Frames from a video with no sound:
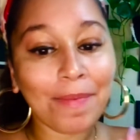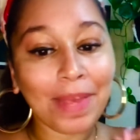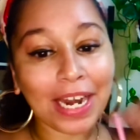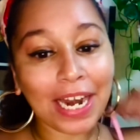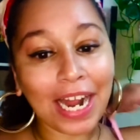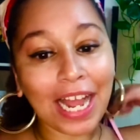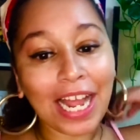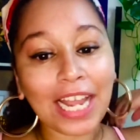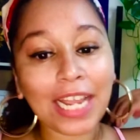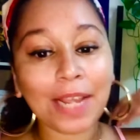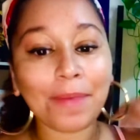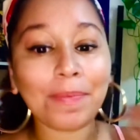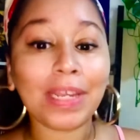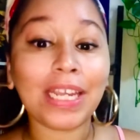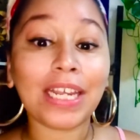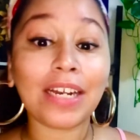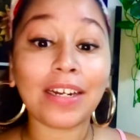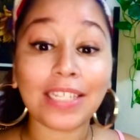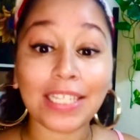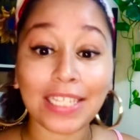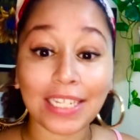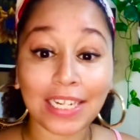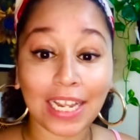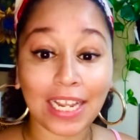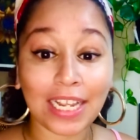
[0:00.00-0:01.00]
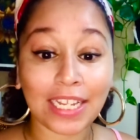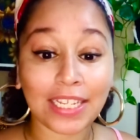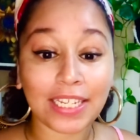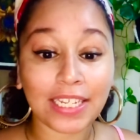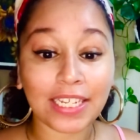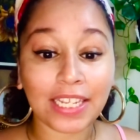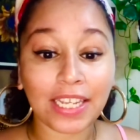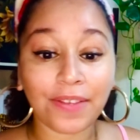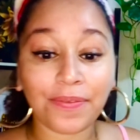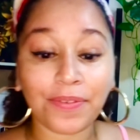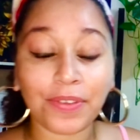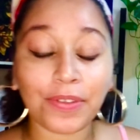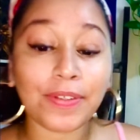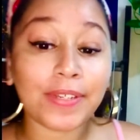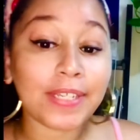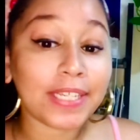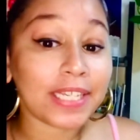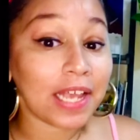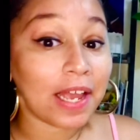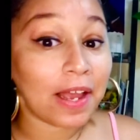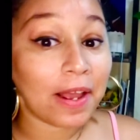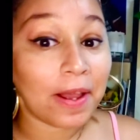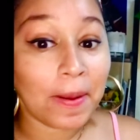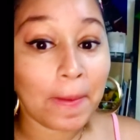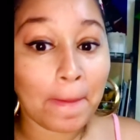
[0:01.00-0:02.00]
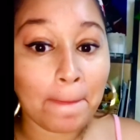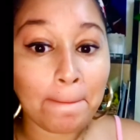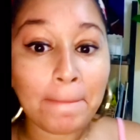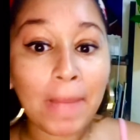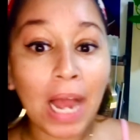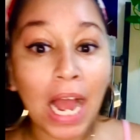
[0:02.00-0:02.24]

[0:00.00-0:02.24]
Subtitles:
and I am here today to give you some